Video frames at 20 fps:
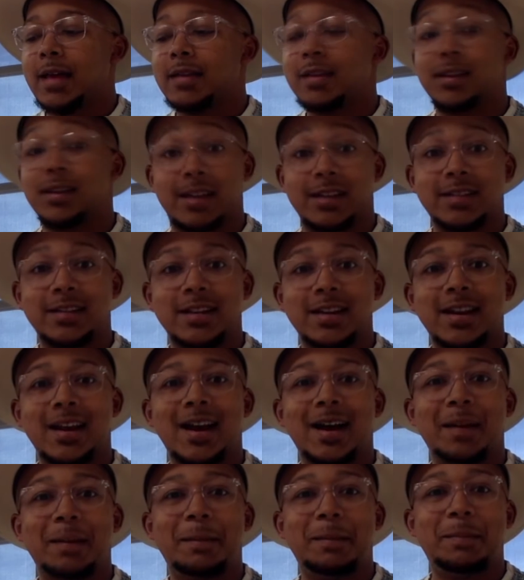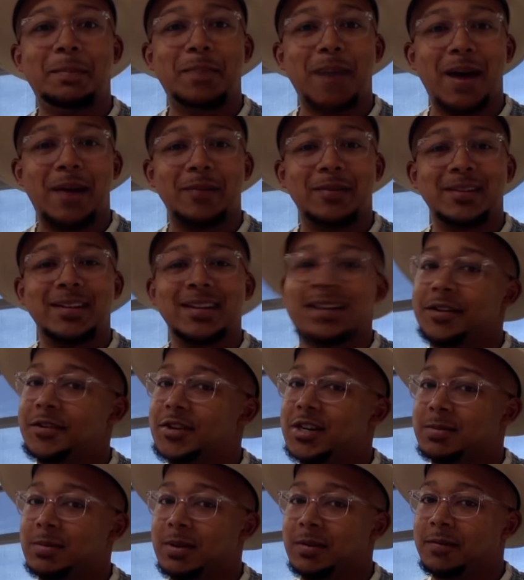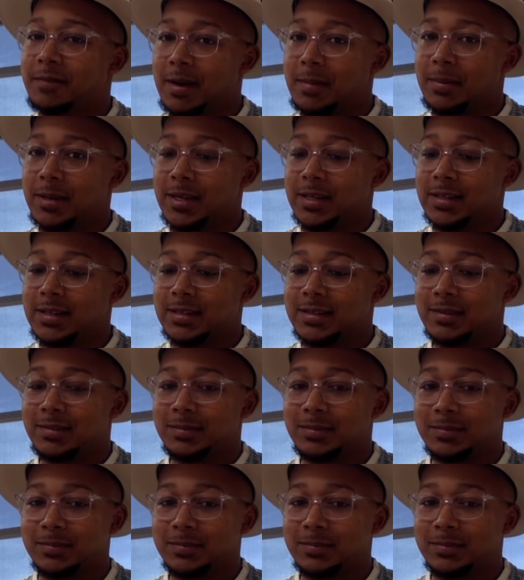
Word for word: the lesson about instrument families.